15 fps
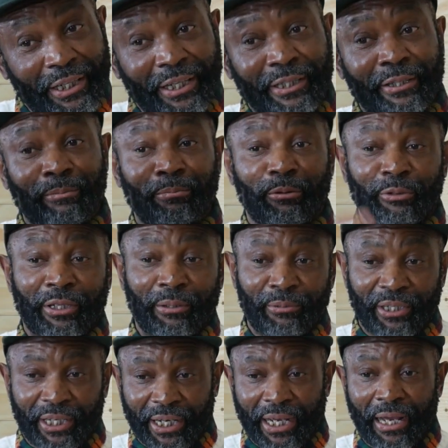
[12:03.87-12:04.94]
They didn't put them
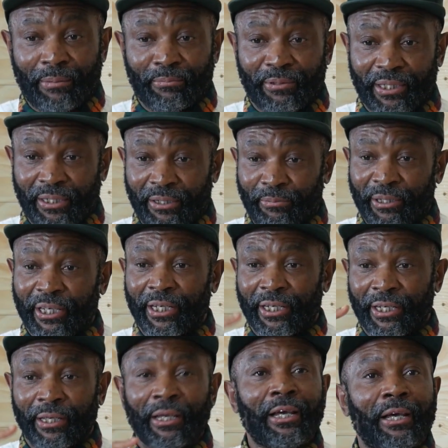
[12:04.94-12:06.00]
in the camps in the
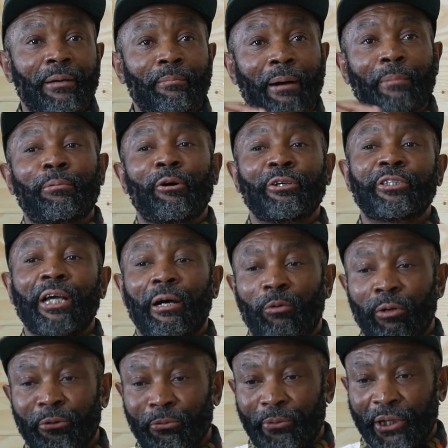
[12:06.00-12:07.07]
beginning. My point here I
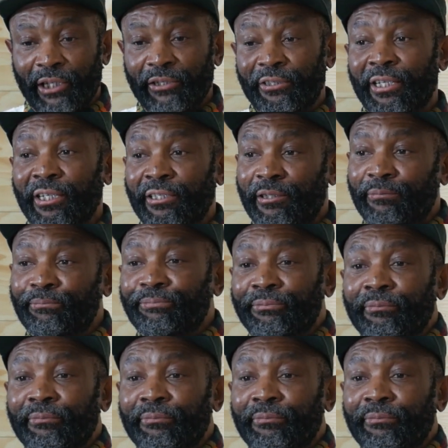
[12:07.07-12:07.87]
want to make is this.